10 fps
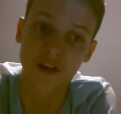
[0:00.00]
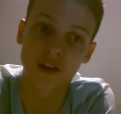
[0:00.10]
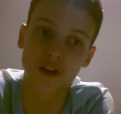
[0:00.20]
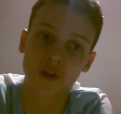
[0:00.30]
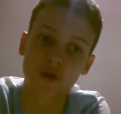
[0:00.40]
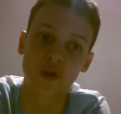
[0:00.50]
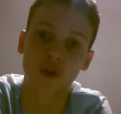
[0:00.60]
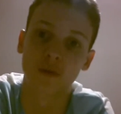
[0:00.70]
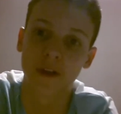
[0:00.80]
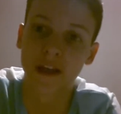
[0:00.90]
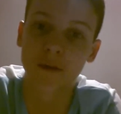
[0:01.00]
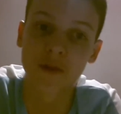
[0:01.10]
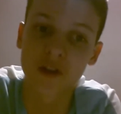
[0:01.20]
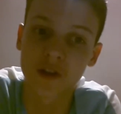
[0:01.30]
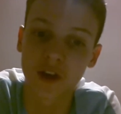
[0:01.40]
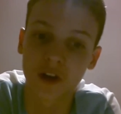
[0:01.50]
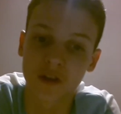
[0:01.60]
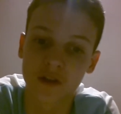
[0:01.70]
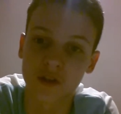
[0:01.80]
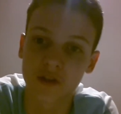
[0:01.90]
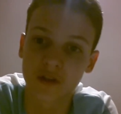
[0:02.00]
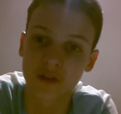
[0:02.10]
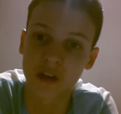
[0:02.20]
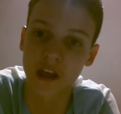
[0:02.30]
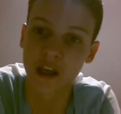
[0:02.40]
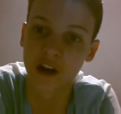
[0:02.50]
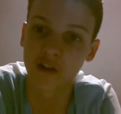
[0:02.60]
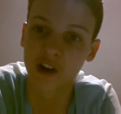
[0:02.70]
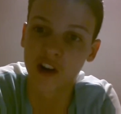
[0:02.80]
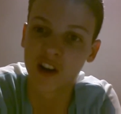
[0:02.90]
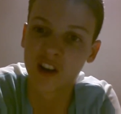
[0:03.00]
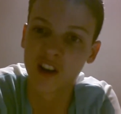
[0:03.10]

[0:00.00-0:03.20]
YouTube name stuck as Kira.